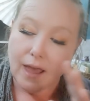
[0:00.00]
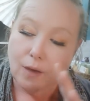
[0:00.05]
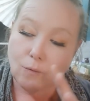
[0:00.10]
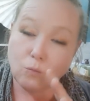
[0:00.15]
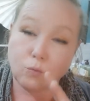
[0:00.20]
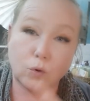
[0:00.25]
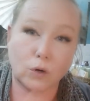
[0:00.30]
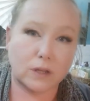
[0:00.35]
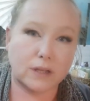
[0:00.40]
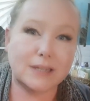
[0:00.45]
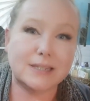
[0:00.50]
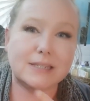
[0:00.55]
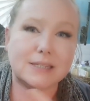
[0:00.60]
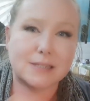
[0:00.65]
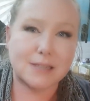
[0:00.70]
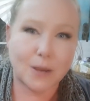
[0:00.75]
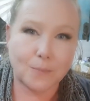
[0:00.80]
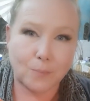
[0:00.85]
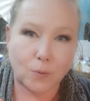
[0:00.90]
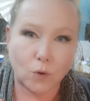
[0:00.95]
Really
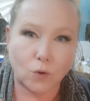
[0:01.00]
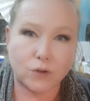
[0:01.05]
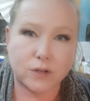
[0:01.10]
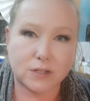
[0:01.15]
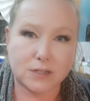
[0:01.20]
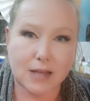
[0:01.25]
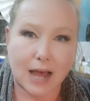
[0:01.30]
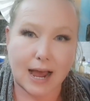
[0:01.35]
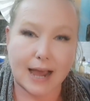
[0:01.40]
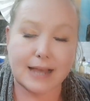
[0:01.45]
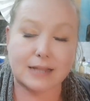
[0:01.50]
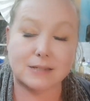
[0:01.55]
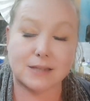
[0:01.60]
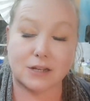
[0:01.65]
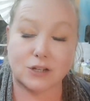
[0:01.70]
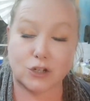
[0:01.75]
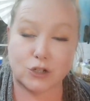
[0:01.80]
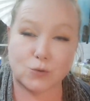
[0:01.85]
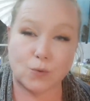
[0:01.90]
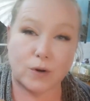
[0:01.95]
simple designs. I
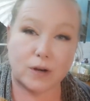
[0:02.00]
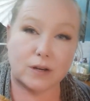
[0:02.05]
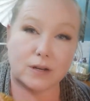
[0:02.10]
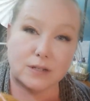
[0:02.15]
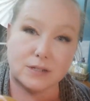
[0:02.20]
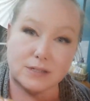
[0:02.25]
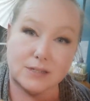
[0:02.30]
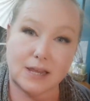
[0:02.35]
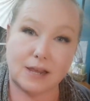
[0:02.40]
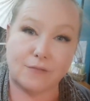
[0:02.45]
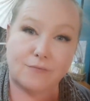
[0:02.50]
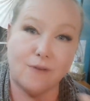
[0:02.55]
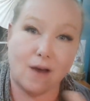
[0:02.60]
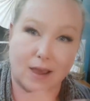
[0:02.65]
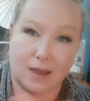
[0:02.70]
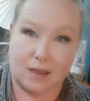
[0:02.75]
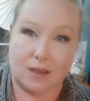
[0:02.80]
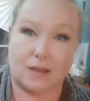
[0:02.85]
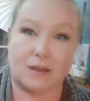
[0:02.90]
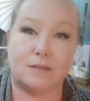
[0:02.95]
just wanted to see if I
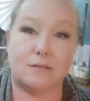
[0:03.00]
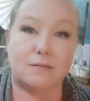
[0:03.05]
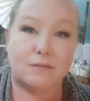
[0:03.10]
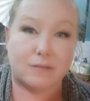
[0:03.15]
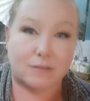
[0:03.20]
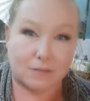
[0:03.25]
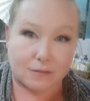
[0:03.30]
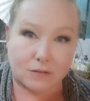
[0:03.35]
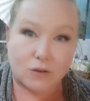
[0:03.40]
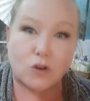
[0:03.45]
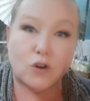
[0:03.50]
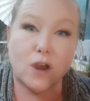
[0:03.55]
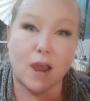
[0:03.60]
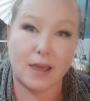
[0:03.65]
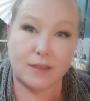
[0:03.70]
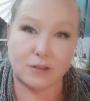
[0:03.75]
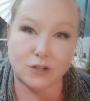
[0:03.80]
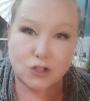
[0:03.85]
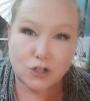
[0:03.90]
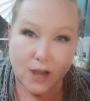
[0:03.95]
could
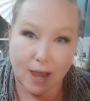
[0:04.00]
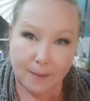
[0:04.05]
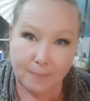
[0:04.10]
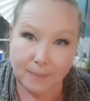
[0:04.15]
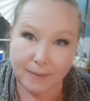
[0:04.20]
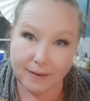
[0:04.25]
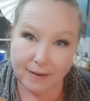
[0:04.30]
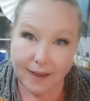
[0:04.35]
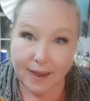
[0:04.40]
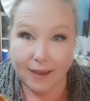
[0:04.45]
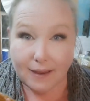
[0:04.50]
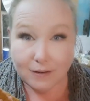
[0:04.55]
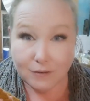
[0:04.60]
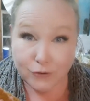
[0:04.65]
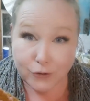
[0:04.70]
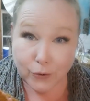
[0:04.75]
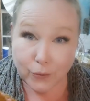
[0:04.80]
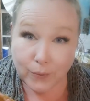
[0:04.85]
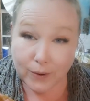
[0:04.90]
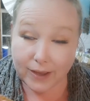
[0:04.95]
create the shape and, and
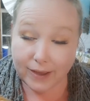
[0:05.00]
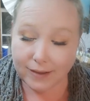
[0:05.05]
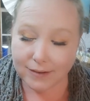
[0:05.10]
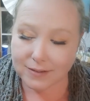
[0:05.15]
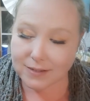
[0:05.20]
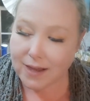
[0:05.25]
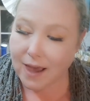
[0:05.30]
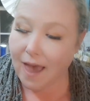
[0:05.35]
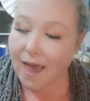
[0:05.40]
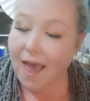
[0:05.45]
do it.